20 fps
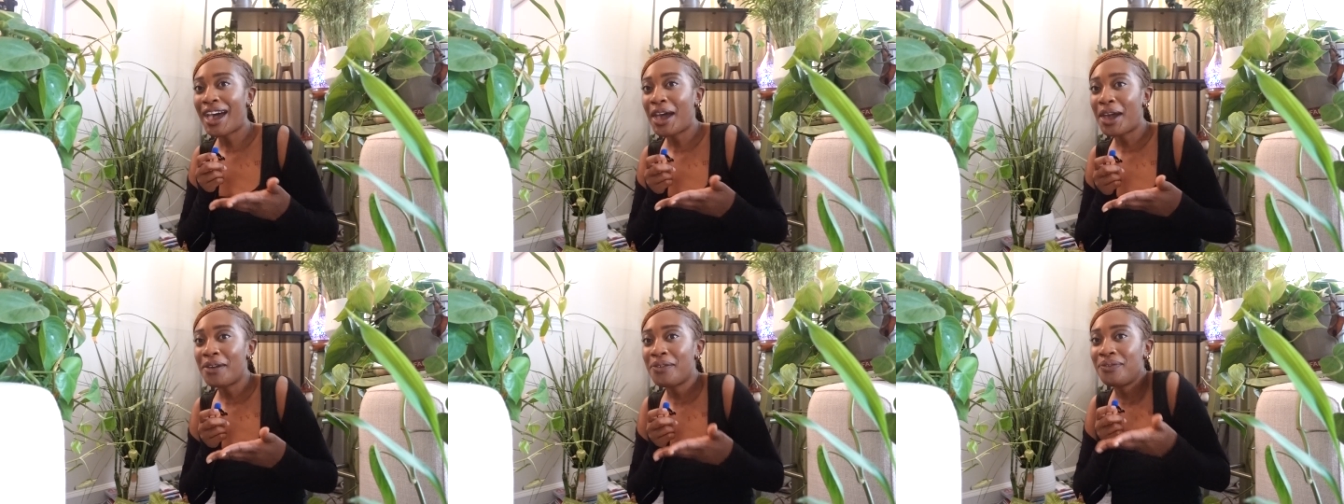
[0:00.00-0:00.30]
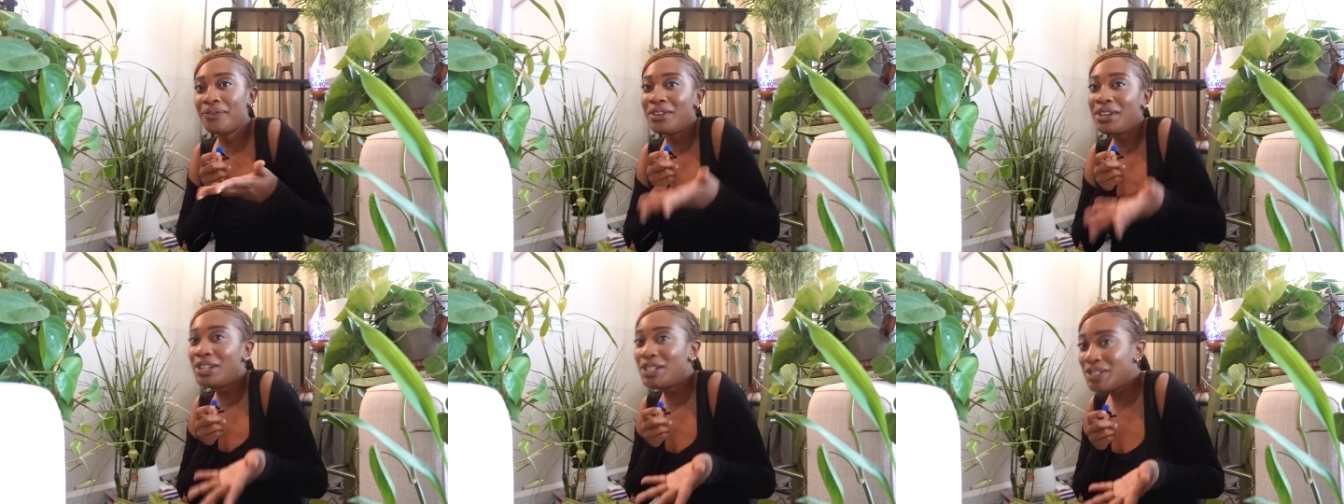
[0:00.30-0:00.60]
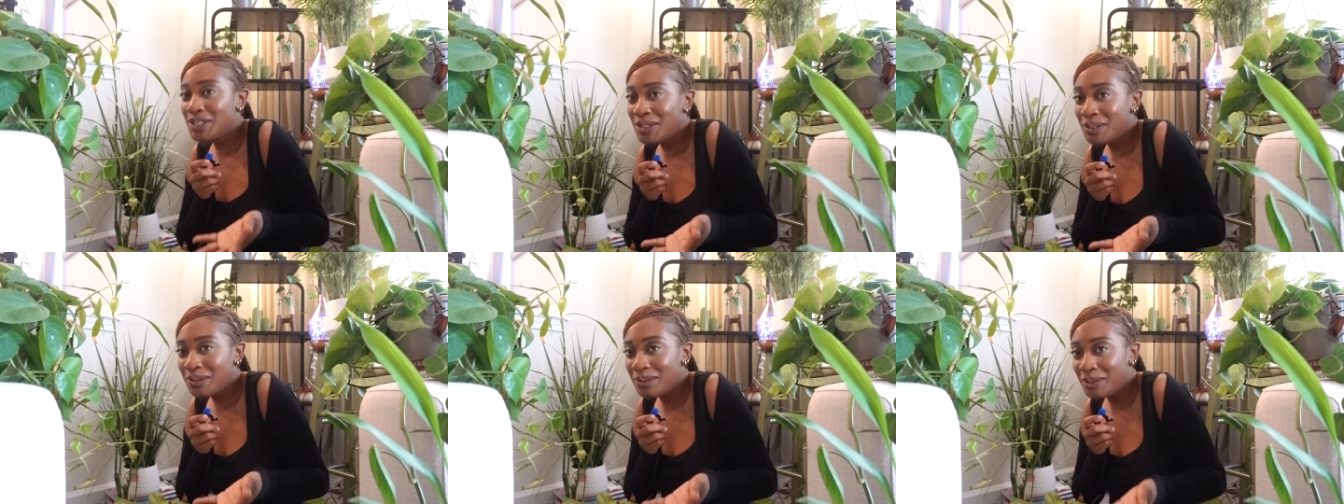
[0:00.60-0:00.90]
I
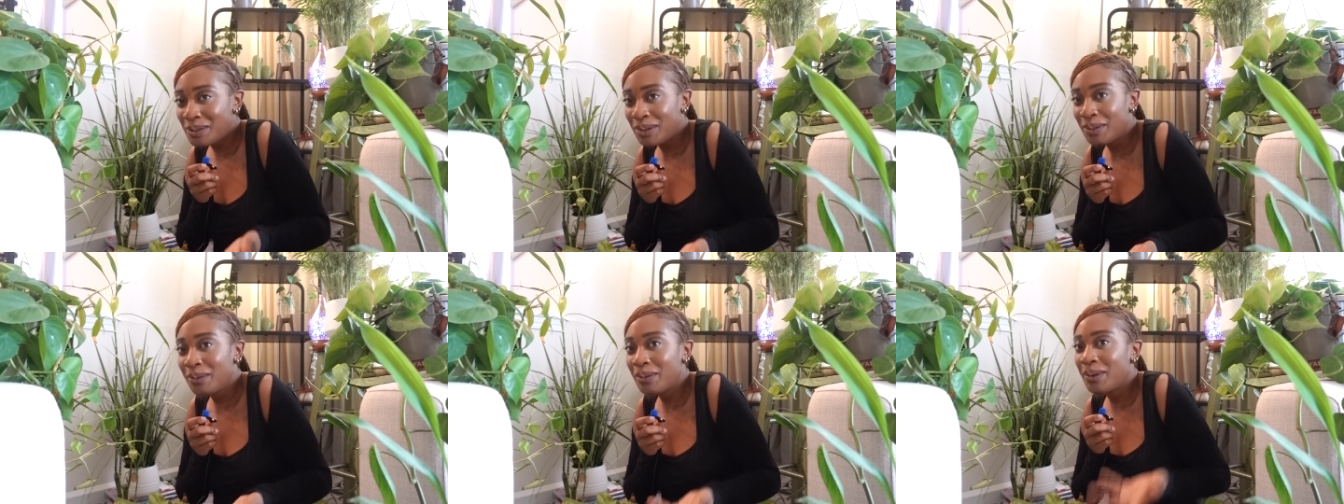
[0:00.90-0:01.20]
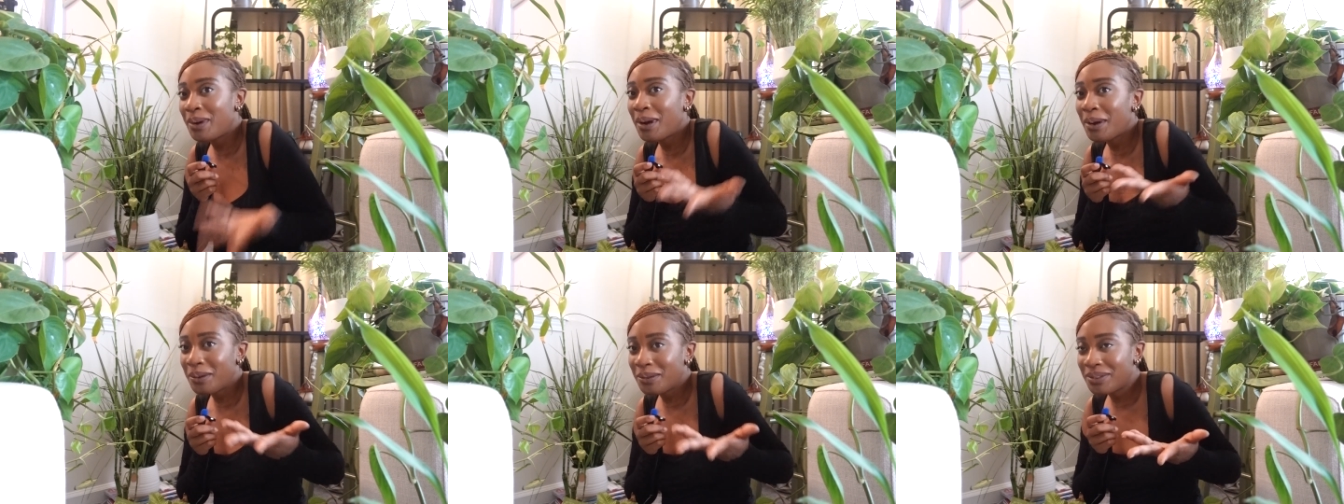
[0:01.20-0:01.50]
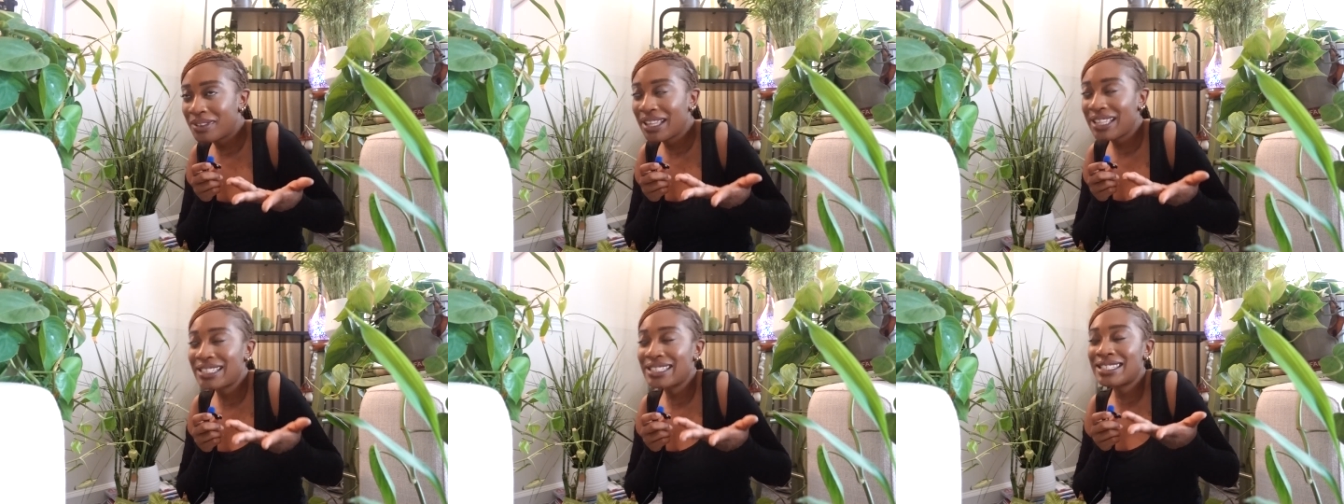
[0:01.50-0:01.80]
feed you, you grow.
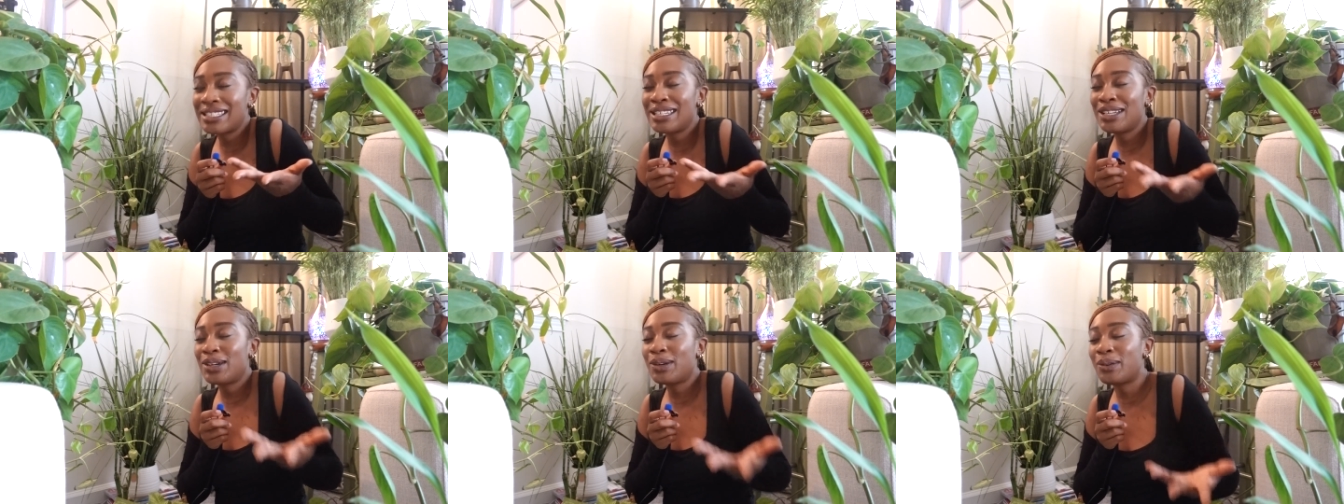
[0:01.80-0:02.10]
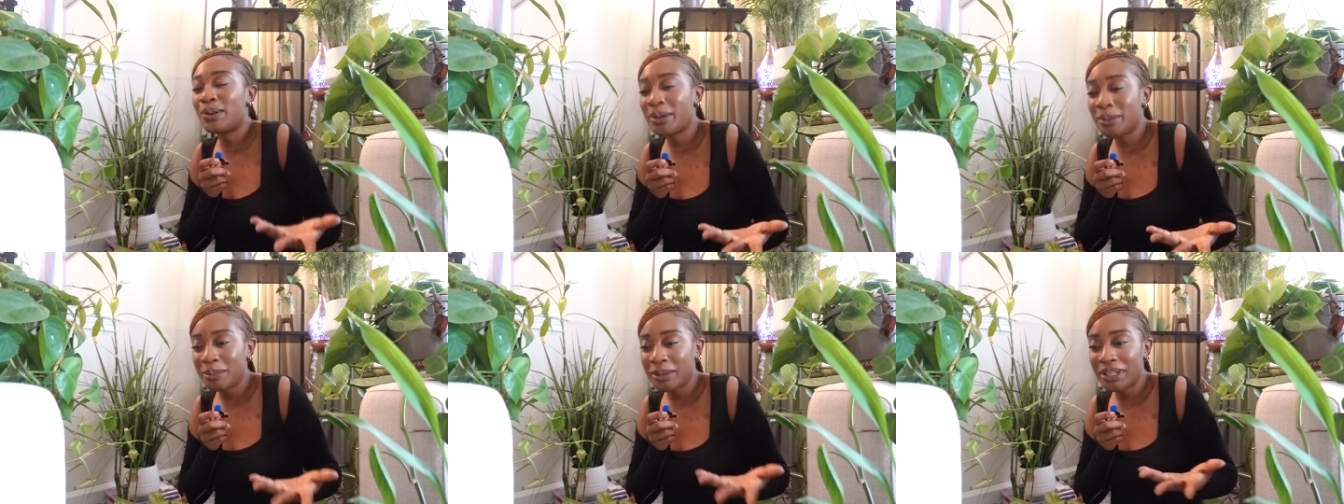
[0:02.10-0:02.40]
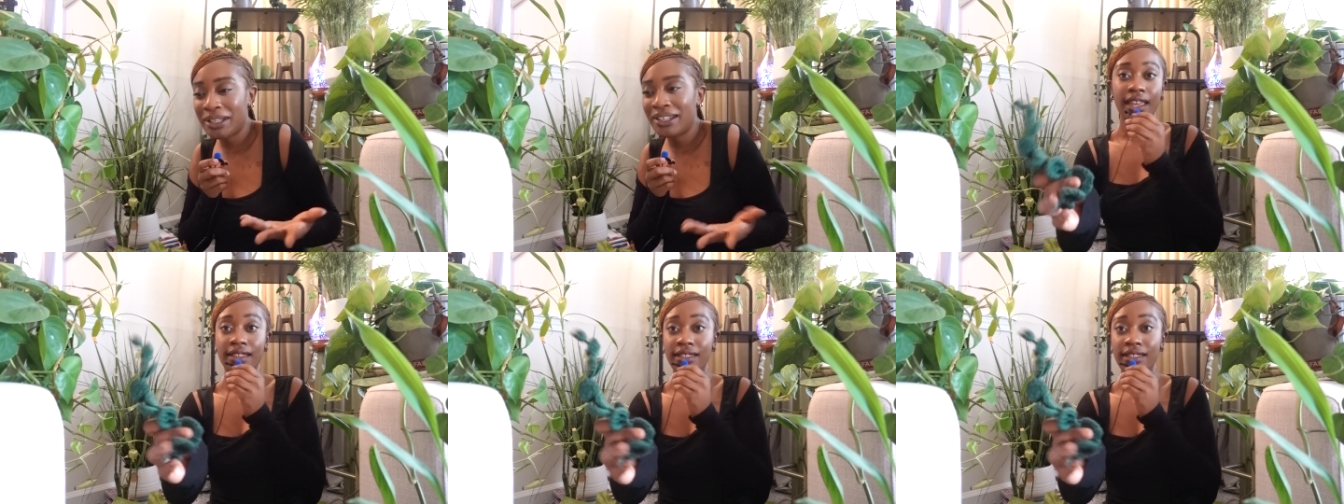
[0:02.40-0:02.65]
That's the agreement.